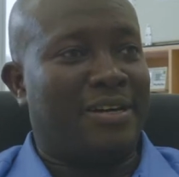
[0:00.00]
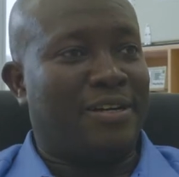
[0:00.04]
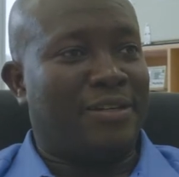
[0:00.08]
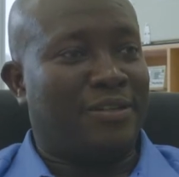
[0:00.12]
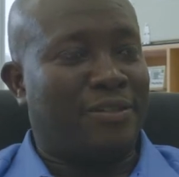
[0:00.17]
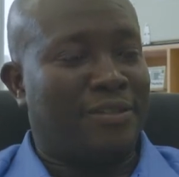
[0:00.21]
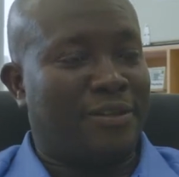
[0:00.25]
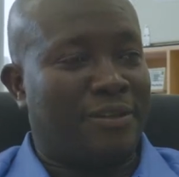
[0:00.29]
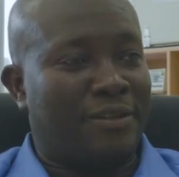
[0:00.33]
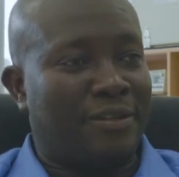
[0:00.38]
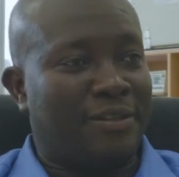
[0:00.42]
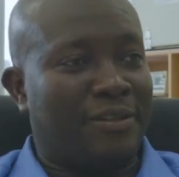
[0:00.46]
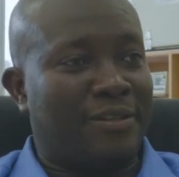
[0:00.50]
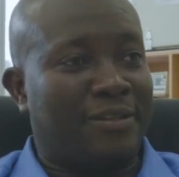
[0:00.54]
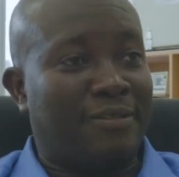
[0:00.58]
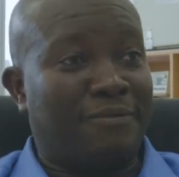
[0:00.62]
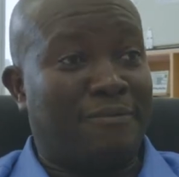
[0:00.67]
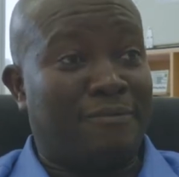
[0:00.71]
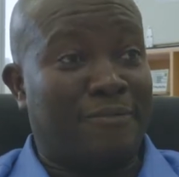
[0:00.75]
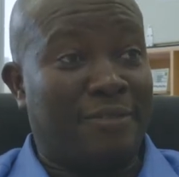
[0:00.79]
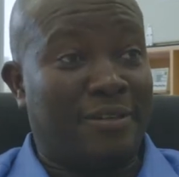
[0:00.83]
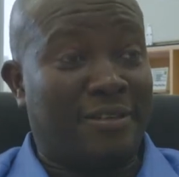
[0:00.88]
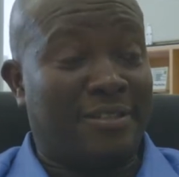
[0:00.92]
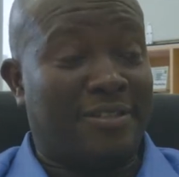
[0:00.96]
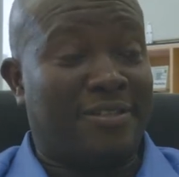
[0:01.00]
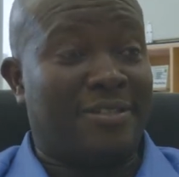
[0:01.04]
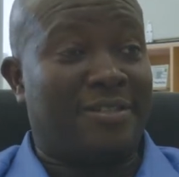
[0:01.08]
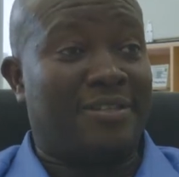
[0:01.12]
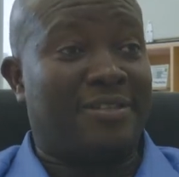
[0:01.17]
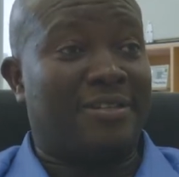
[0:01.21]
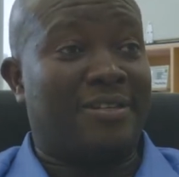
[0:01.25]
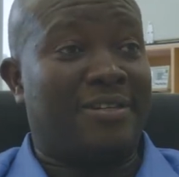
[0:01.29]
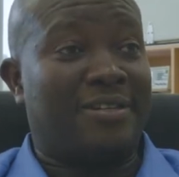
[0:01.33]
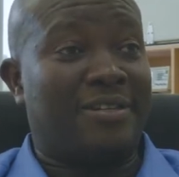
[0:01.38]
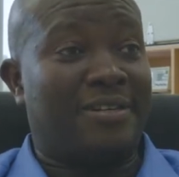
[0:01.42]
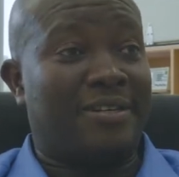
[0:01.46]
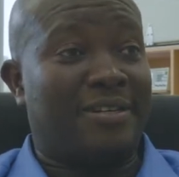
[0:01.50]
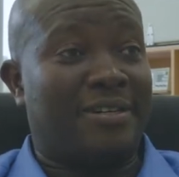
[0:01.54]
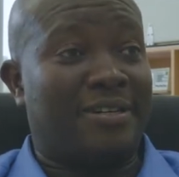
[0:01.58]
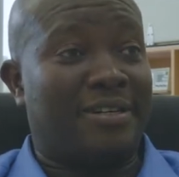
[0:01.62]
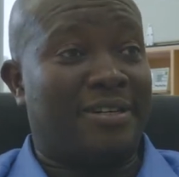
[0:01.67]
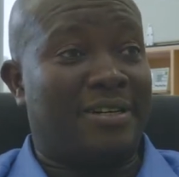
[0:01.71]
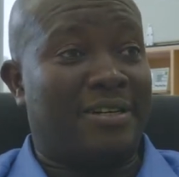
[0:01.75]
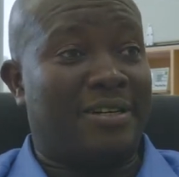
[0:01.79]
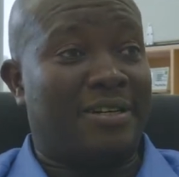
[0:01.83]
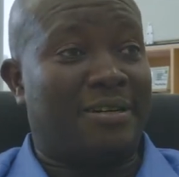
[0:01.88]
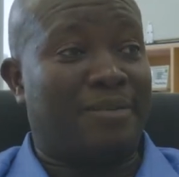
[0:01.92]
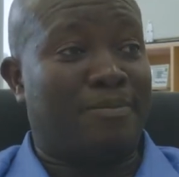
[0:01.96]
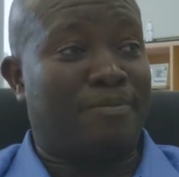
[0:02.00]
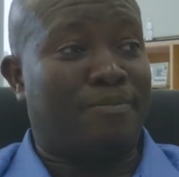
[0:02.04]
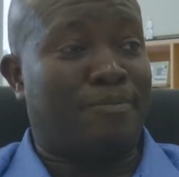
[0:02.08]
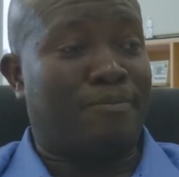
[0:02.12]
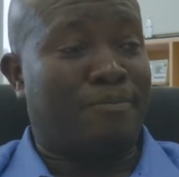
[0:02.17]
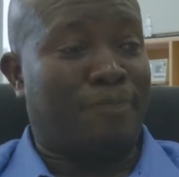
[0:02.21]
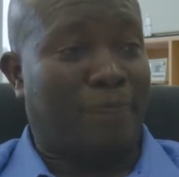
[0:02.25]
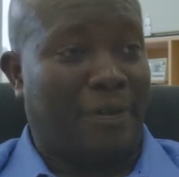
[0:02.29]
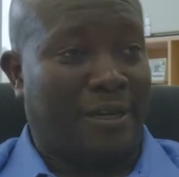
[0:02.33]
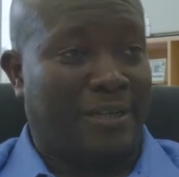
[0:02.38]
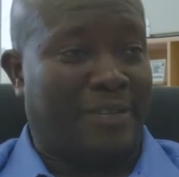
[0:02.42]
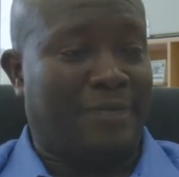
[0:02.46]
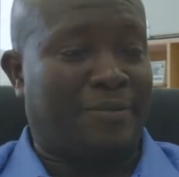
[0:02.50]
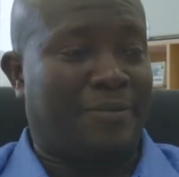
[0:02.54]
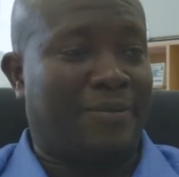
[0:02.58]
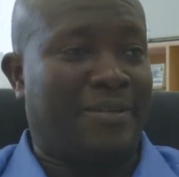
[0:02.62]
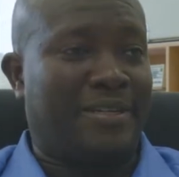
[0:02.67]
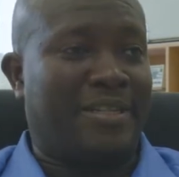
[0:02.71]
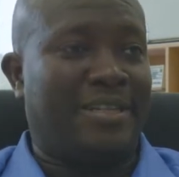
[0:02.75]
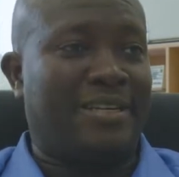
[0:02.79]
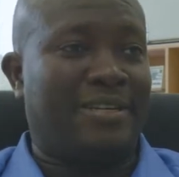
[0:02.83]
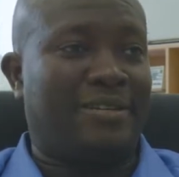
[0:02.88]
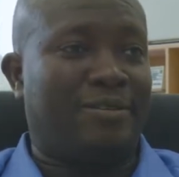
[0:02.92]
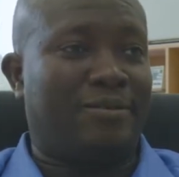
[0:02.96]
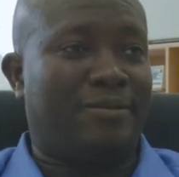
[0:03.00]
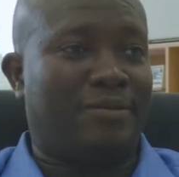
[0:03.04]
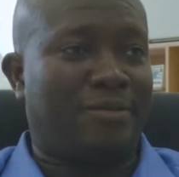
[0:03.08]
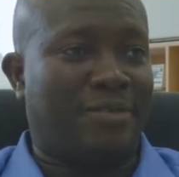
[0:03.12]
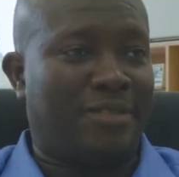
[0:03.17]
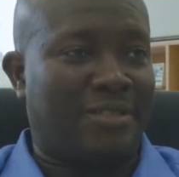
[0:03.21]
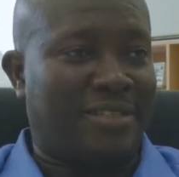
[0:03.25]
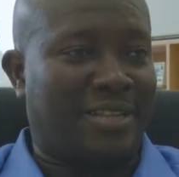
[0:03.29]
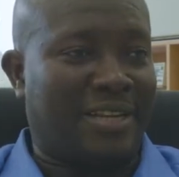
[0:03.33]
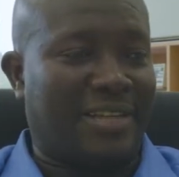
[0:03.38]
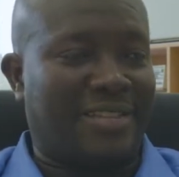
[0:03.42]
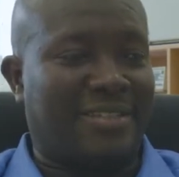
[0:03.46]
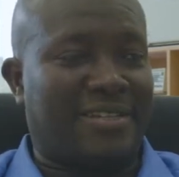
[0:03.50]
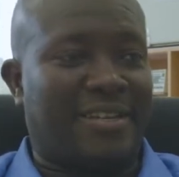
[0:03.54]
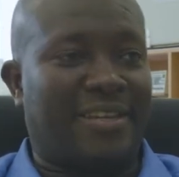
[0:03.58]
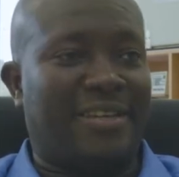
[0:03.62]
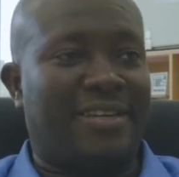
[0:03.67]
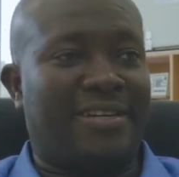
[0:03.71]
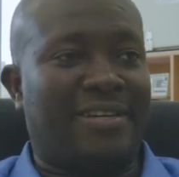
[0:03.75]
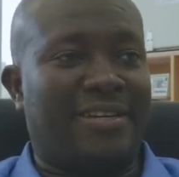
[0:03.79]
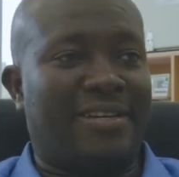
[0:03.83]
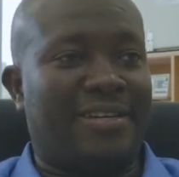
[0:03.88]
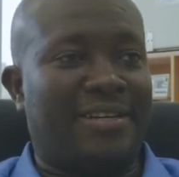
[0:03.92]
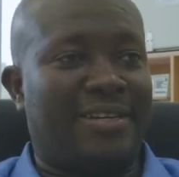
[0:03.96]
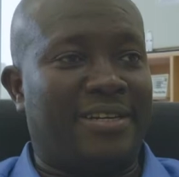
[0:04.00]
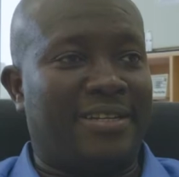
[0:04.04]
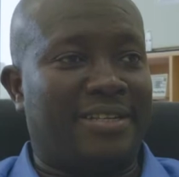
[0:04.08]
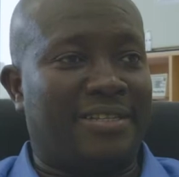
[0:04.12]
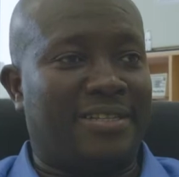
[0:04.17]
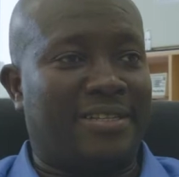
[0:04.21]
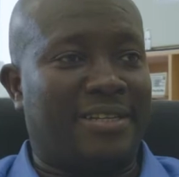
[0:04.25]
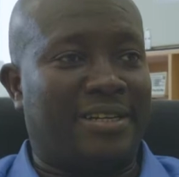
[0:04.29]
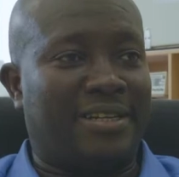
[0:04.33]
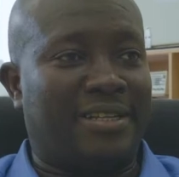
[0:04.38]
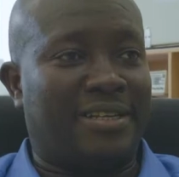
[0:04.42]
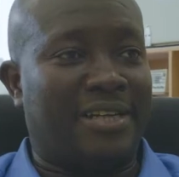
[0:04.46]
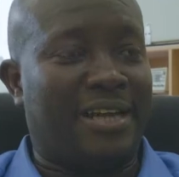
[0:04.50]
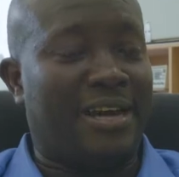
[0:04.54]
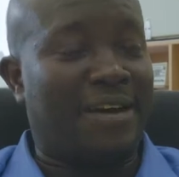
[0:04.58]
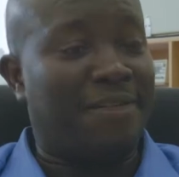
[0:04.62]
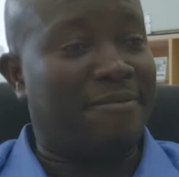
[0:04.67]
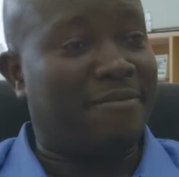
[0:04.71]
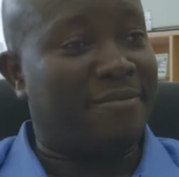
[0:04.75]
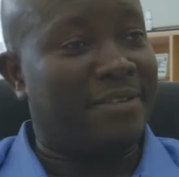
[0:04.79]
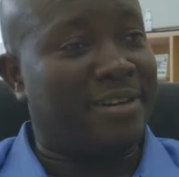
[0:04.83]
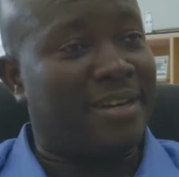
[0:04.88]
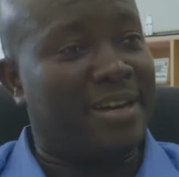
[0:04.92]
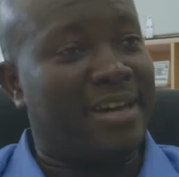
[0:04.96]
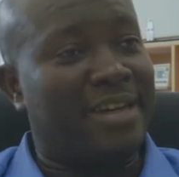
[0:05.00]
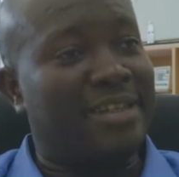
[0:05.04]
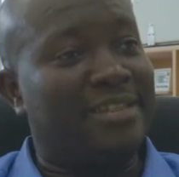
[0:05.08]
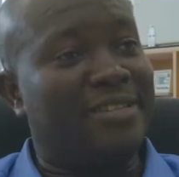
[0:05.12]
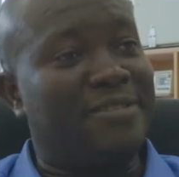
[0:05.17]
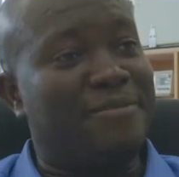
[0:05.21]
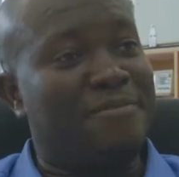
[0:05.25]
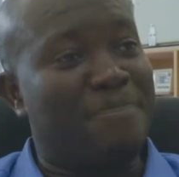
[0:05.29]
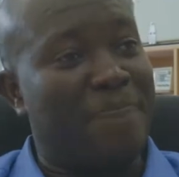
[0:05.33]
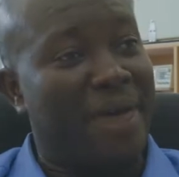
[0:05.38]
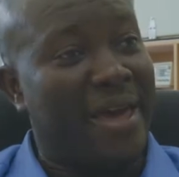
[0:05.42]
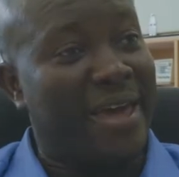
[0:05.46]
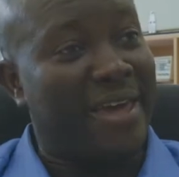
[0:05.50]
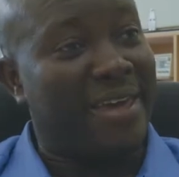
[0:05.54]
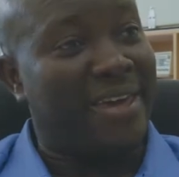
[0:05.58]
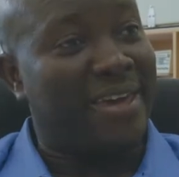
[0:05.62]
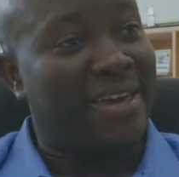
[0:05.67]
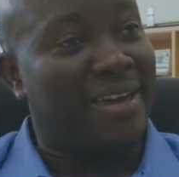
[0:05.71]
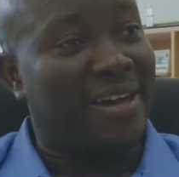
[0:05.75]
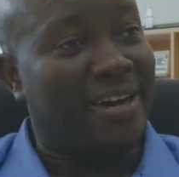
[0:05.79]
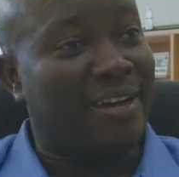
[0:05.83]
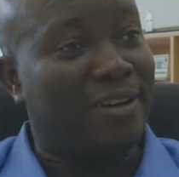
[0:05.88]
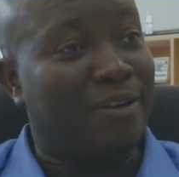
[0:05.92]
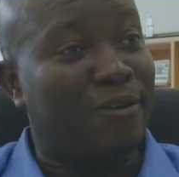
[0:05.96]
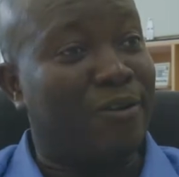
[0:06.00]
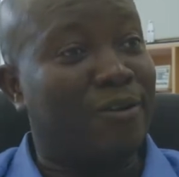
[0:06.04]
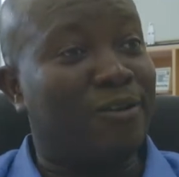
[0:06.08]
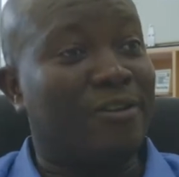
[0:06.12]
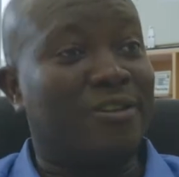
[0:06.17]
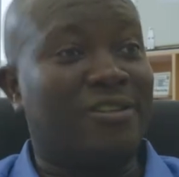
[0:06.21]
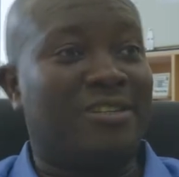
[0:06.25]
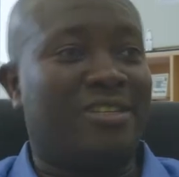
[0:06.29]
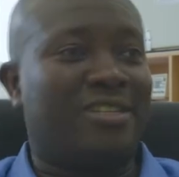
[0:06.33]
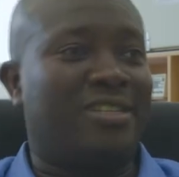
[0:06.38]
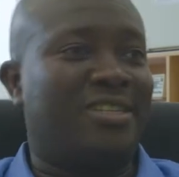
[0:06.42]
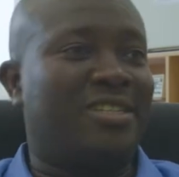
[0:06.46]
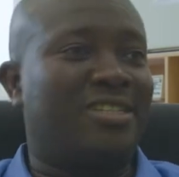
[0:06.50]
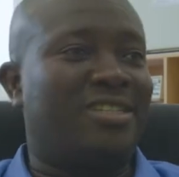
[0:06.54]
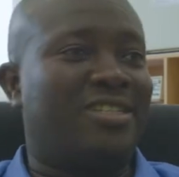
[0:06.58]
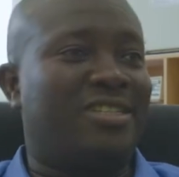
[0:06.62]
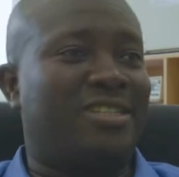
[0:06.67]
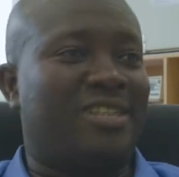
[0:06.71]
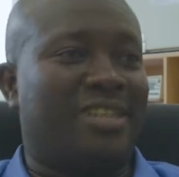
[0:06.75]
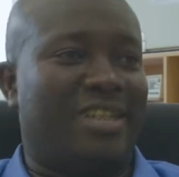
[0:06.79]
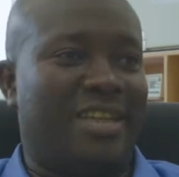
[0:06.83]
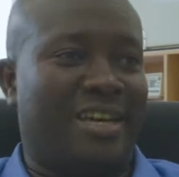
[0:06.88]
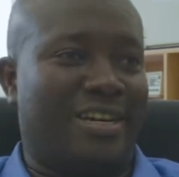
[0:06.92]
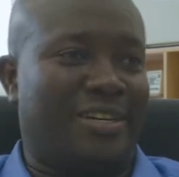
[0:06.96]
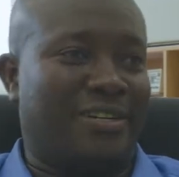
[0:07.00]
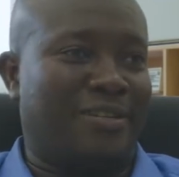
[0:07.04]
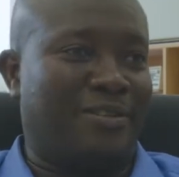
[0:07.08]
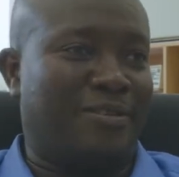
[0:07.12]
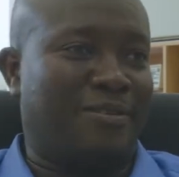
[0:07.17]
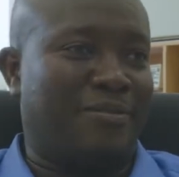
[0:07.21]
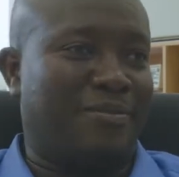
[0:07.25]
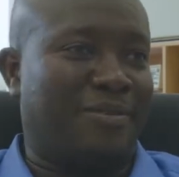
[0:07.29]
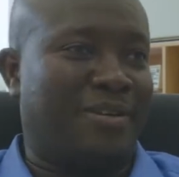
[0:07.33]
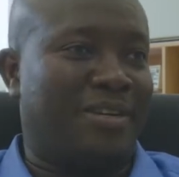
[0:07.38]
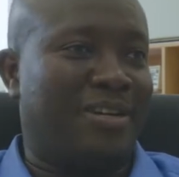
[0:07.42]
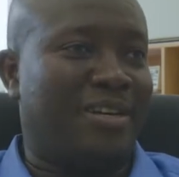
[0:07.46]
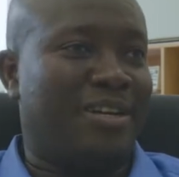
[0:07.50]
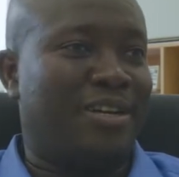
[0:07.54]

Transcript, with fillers: So, the first uh, uh, point we need to stress here is that Africa is banking a lot on the digital economy.